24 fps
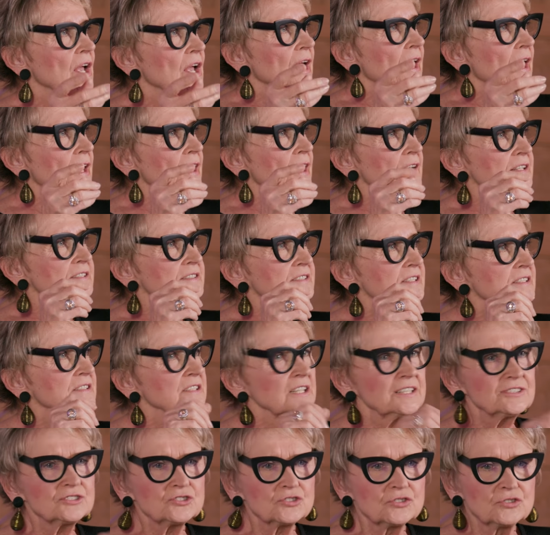and I said,
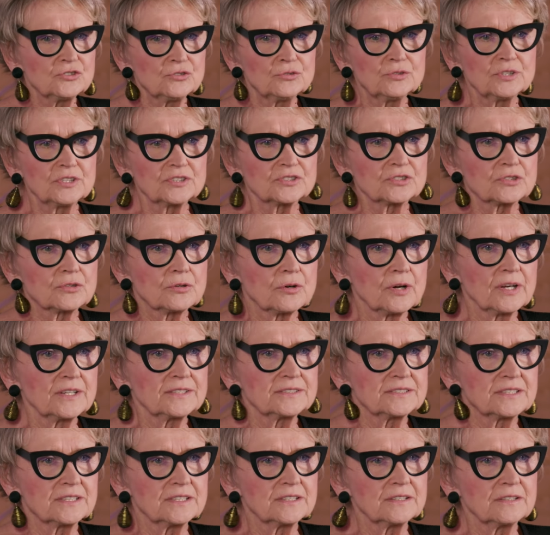let's do this
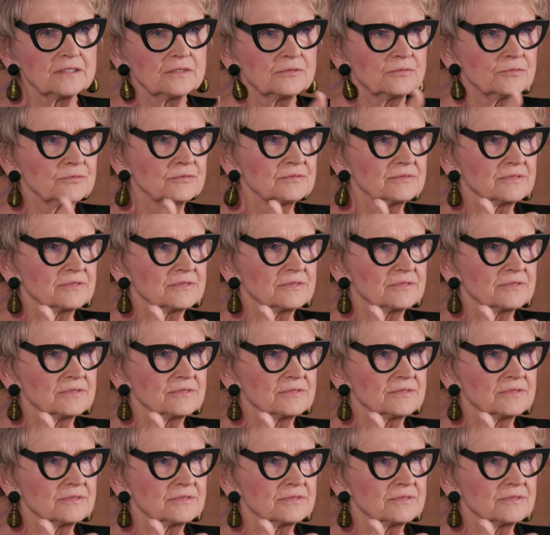crazy